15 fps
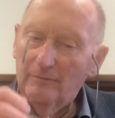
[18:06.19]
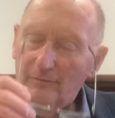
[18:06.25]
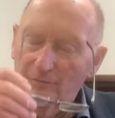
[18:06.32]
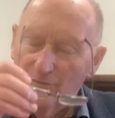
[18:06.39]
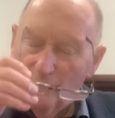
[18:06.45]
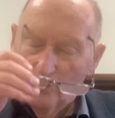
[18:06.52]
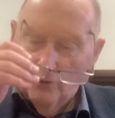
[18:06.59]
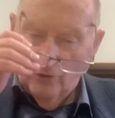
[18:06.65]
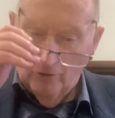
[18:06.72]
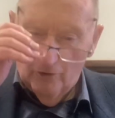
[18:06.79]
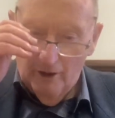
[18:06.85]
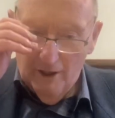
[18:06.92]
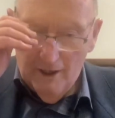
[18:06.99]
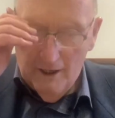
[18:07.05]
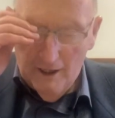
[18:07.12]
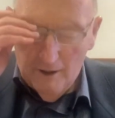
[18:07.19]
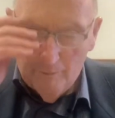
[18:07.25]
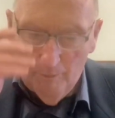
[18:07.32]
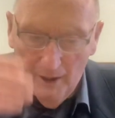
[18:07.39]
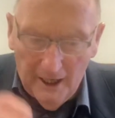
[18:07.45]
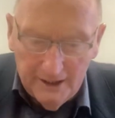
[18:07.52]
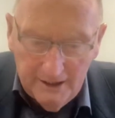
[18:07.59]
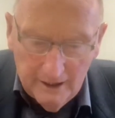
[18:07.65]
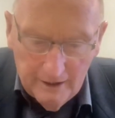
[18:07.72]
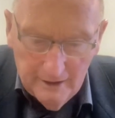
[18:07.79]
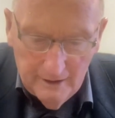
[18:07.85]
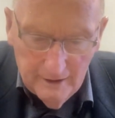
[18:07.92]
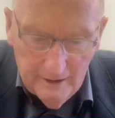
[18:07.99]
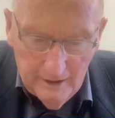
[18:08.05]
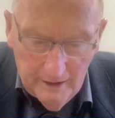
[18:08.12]
follow the
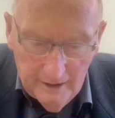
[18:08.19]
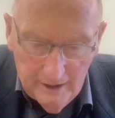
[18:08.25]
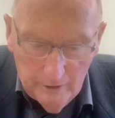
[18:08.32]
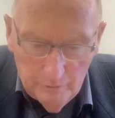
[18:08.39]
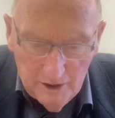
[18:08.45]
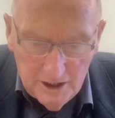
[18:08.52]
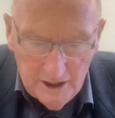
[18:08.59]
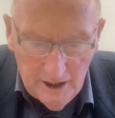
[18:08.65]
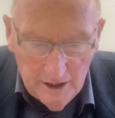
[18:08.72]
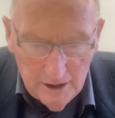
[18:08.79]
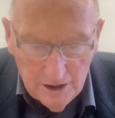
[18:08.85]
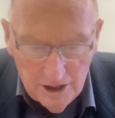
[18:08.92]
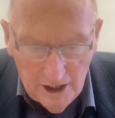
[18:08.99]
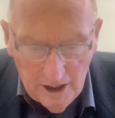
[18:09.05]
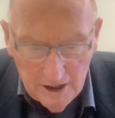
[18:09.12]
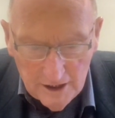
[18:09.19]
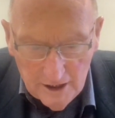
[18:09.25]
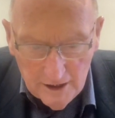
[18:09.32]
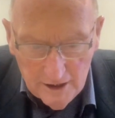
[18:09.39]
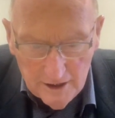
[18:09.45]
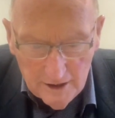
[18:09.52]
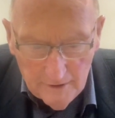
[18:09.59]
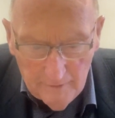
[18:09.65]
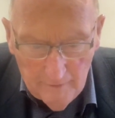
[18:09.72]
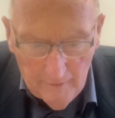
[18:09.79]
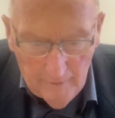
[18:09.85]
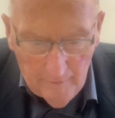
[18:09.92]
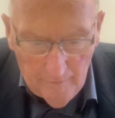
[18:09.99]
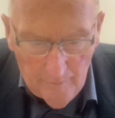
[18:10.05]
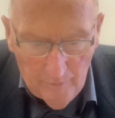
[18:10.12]
pattern that we see in Jesus?
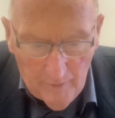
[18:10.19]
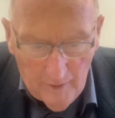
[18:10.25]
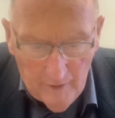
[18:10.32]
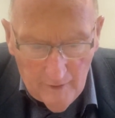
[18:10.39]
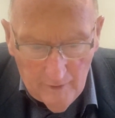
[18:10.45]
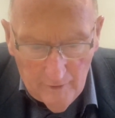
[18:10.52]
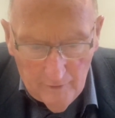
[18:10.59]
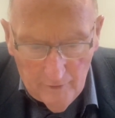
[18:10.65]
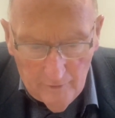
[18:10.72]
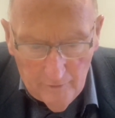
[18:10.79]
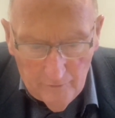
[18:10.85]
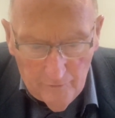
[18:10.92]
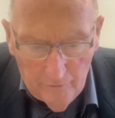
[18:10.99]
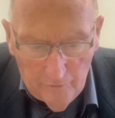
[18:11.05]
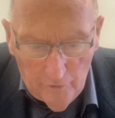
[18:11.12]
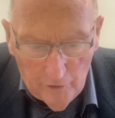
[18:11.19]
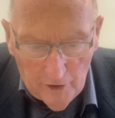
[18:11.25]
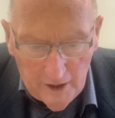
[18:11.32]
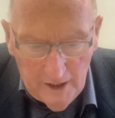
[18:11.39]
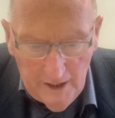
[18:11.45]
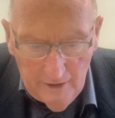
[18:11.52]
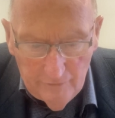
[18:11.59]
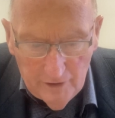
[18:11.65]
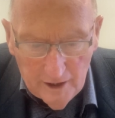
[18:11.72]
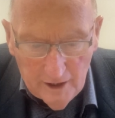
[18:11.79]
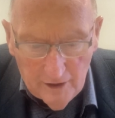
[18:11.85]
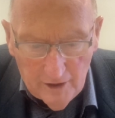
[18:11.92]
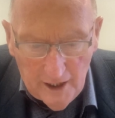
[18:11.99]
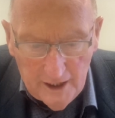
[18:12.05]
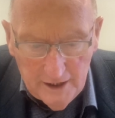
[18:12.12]
For even
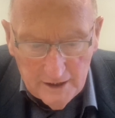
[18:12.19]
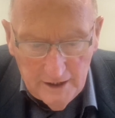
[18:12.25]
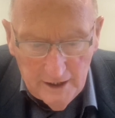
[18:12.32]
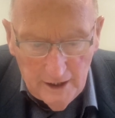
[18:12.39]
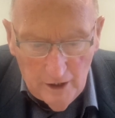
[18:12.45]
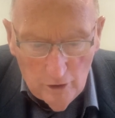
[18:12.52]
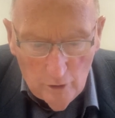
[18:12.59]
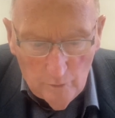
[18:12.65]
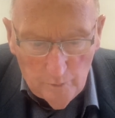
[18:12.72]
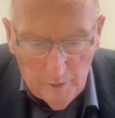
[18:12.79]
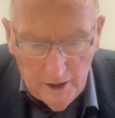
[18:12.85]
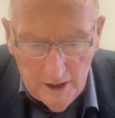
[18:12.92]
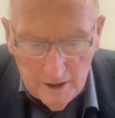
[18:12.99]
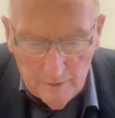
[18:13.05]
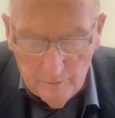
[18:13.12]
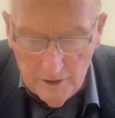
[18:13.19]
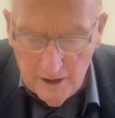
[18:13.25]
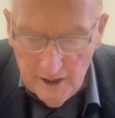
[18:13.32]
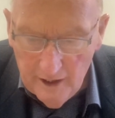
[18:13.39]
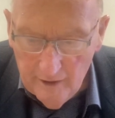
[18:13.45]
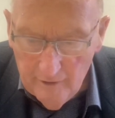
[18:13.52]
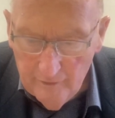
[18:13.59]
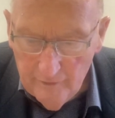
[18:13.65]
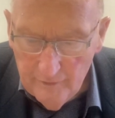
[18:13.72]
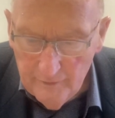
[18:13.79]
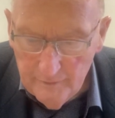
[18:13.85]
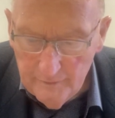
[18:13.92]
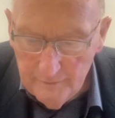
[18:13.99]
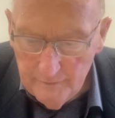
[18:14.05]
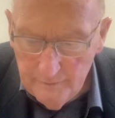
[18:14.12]
Christ did not please himself.
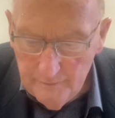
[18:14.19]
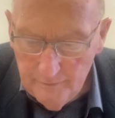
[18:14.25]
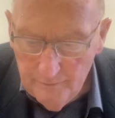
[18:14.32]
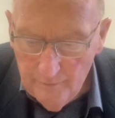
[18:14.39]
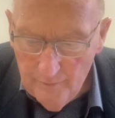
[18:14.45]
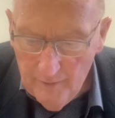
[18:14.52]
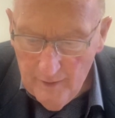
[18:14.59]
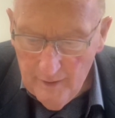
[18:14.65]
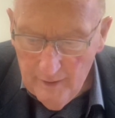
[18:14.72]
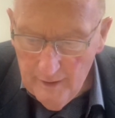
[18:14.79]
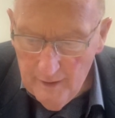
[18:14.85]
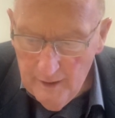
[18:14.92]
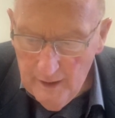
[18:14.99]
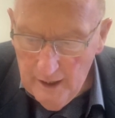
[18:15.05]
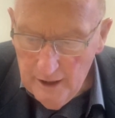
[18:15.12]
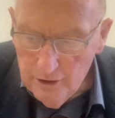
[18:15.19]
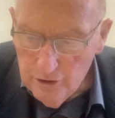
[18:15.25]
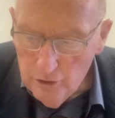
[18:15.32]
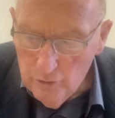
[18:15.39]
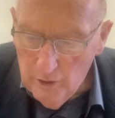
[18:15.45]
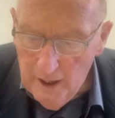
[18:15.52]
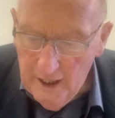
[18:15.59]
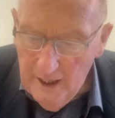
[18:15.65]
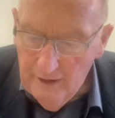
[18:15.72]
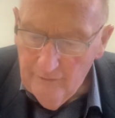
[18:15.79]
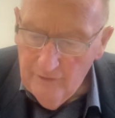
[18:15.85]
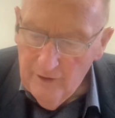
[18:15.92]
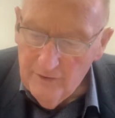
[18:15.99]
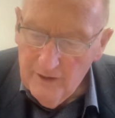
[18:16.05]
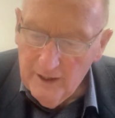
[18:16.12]
And so in
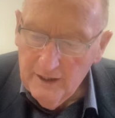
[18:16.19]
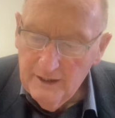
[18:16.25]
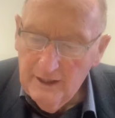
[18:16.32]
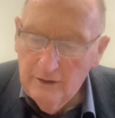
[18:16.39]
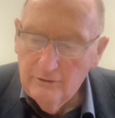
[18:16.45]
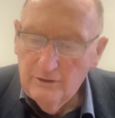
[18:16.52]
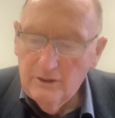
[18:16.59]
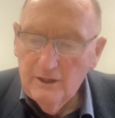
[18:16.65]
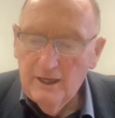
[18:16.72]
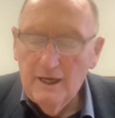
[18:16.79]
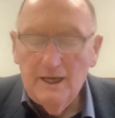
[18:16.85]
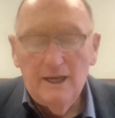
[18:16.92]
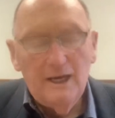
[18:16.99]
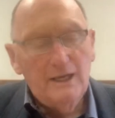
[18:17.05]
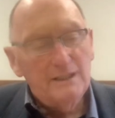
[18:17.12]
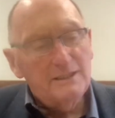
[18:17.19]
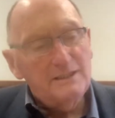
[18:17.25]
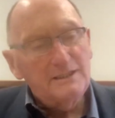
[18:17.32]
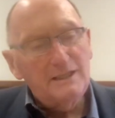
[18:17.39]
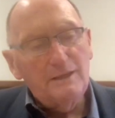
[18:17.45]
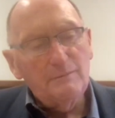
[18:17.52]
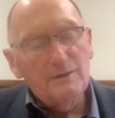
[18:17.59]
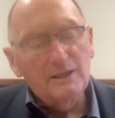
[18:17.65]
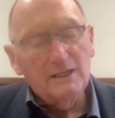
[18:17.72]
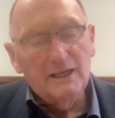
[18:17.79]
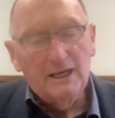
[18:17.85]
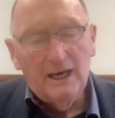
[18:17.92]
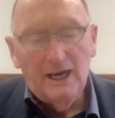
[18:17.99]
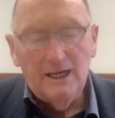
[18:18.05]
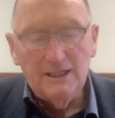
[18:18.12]
everything, down to
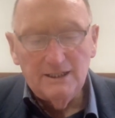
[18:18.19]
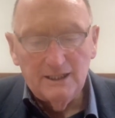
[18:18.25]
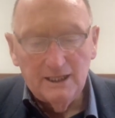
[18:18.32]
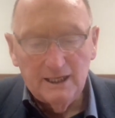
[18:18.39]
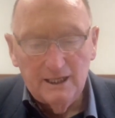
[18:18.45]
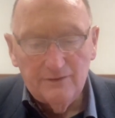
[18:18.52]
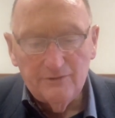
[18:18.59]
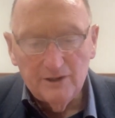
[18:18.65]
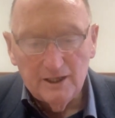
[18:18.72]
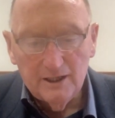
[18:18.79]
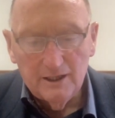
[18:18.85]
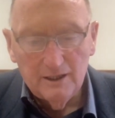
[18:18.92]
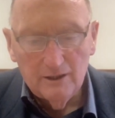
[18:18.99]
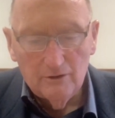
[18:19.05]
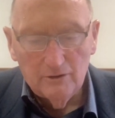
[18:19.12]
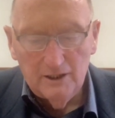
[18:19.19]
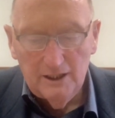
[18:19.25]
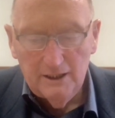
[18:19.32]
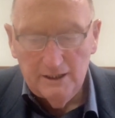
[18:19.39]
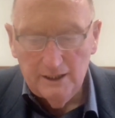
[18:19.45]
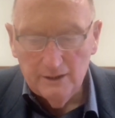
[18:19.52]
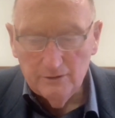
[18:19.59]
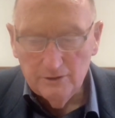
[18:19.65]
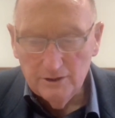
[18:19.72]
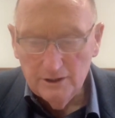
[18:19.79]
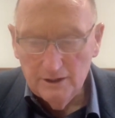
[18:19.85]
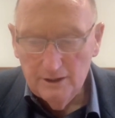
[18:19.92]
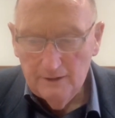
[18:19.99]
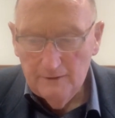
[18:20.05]
seemingly insignificant little details